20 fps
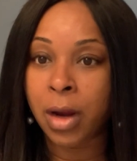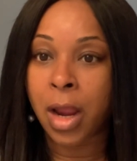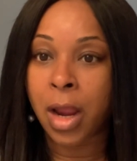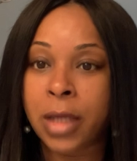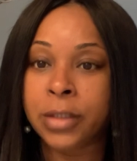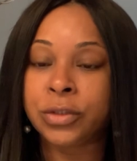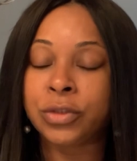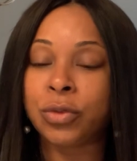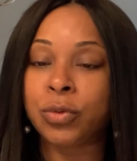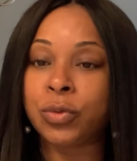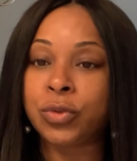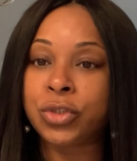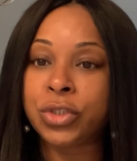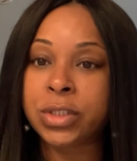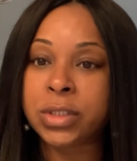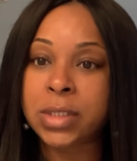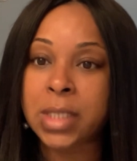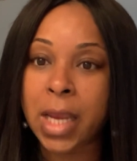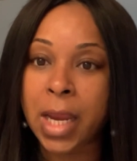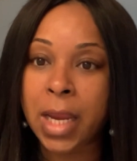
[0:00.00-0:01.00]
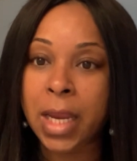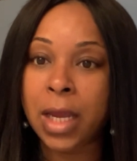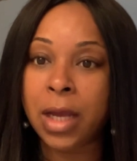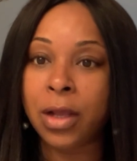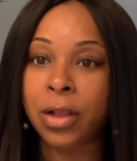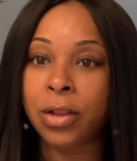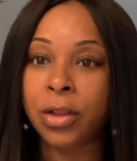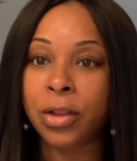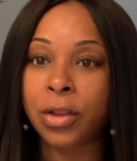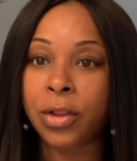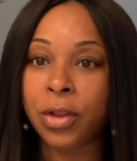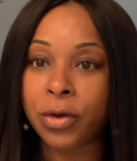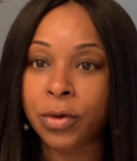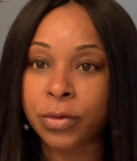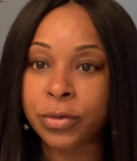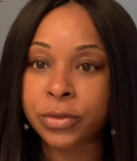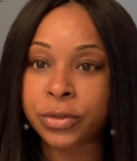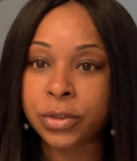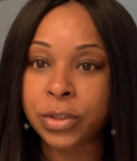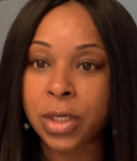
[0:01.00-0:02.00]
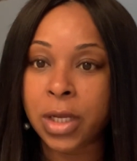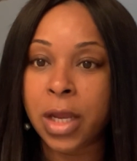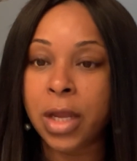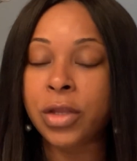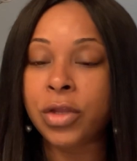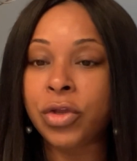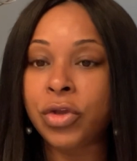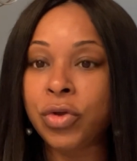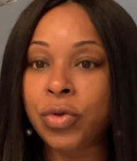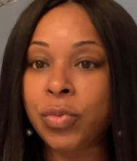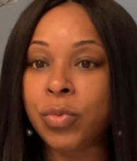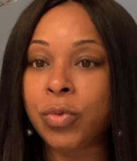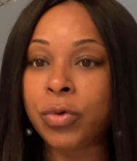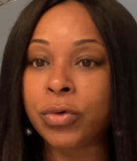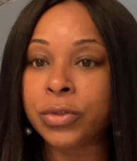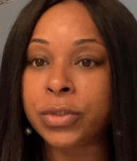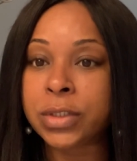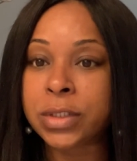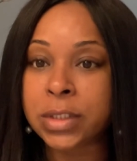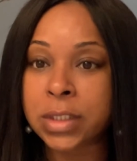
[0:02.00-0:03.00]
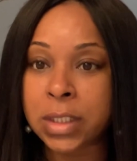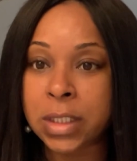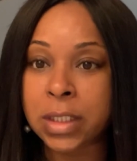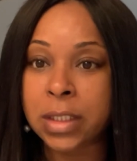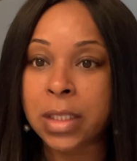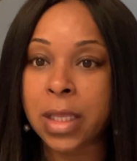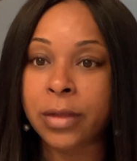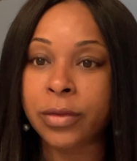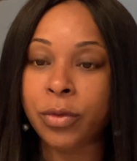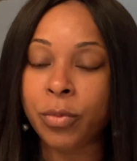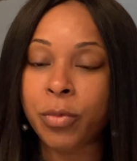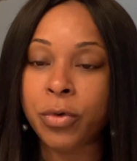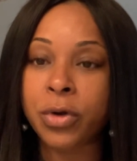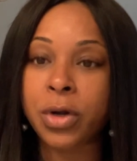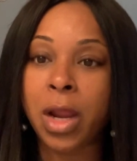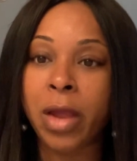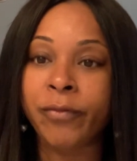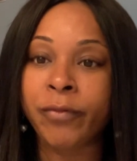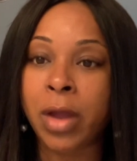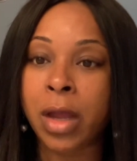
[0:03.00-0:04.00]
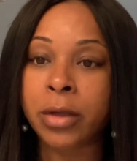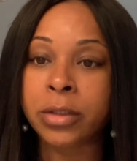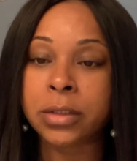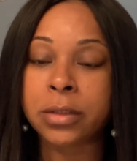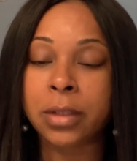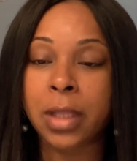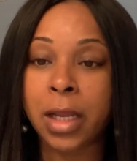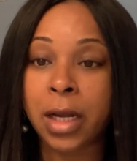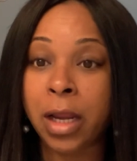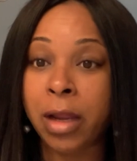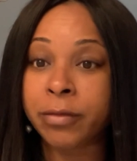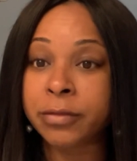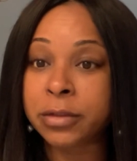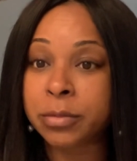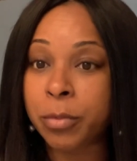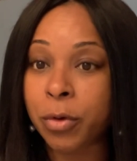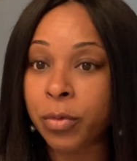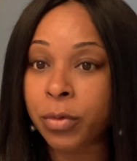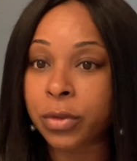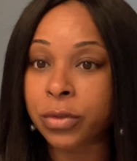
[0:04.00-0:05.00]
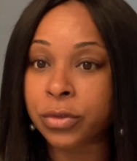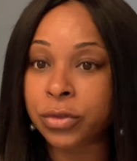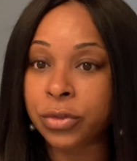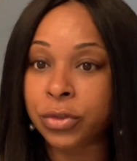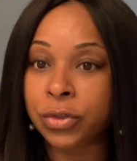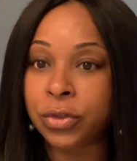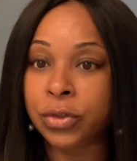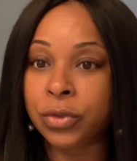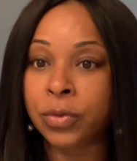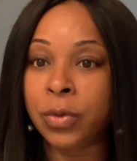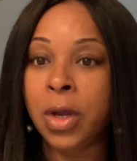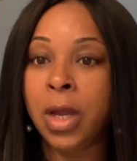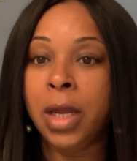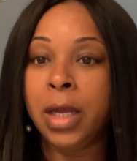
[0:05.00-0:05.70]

so stay alert and you will see that the word have I that I have spoken to you